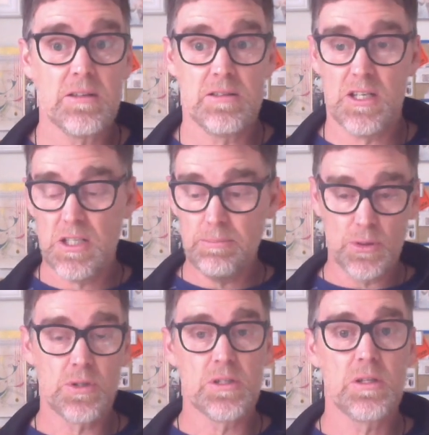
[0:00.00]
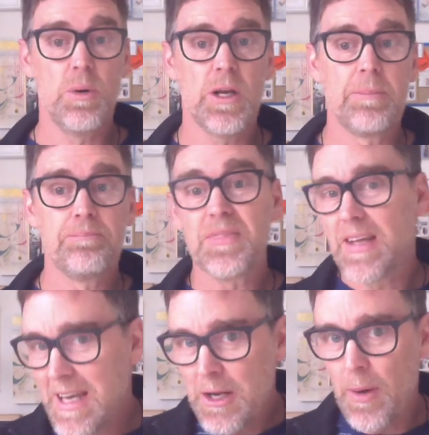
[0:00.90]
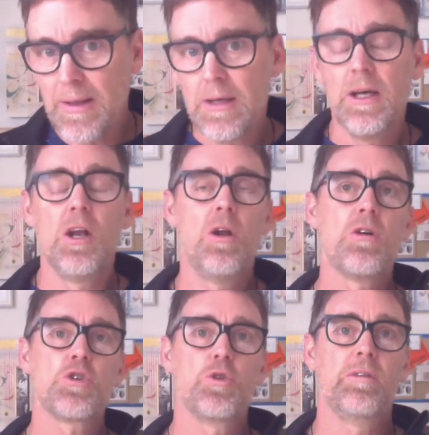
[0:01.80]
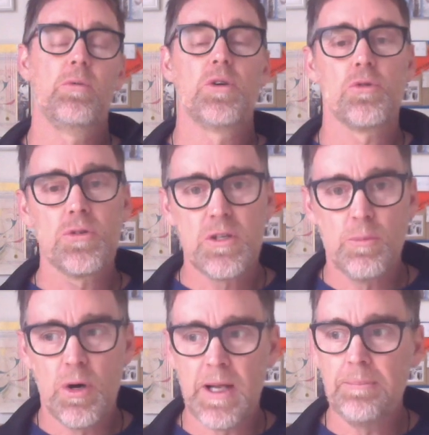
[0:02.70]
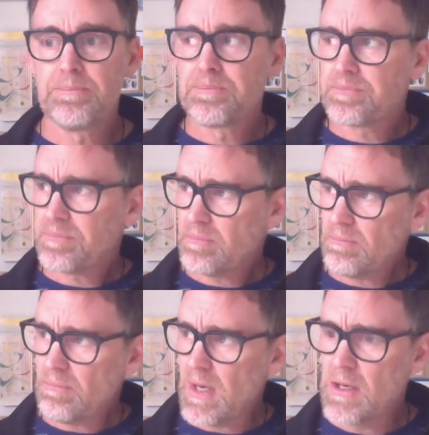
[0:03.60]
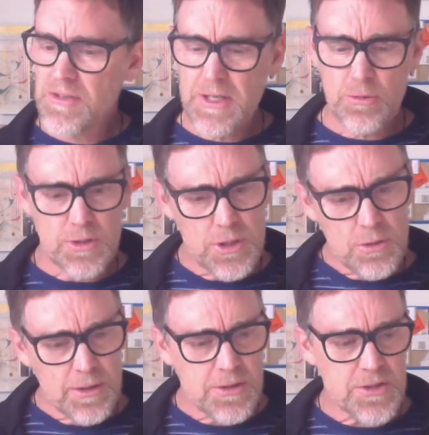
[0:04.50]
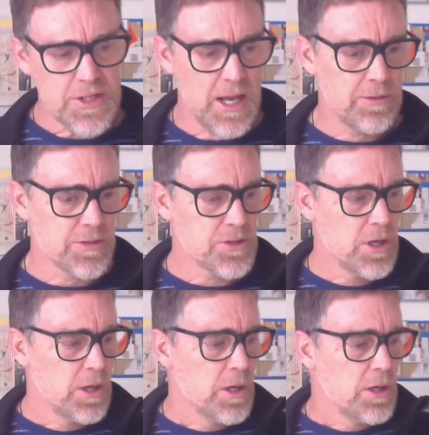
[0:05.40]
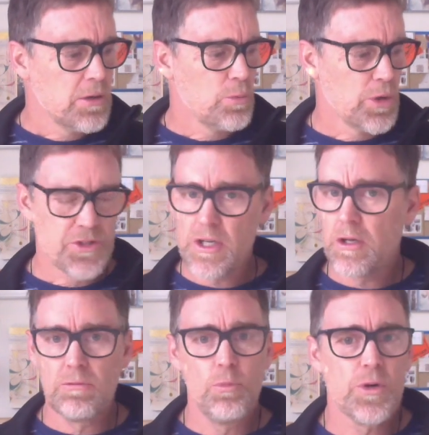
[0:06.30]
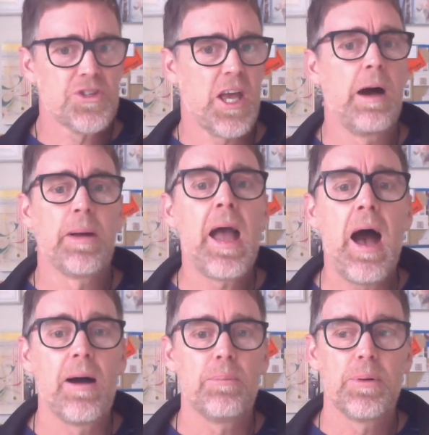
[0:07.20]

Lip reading: It's actually built into the body. Anyway, long and short of it, we're talking to the body, and I said to it, "Do you understand this, what's coming up?"